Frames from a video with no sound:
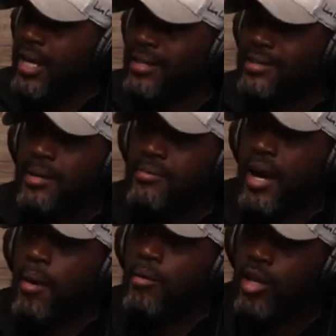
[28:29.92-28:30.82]
And at the same
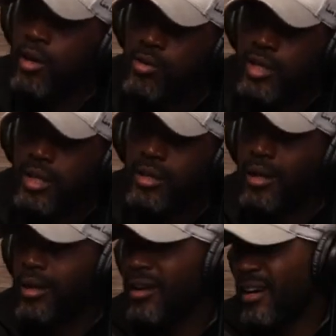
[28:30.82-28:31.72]
time, I was coaching.
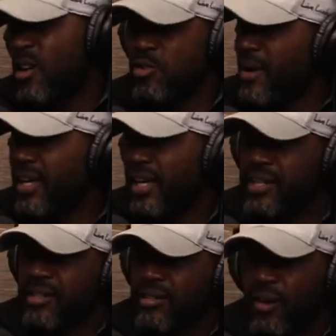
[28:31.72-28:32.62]
I coach my
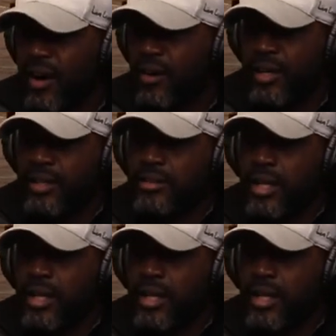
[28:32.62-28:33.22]
kids, and you know how it is.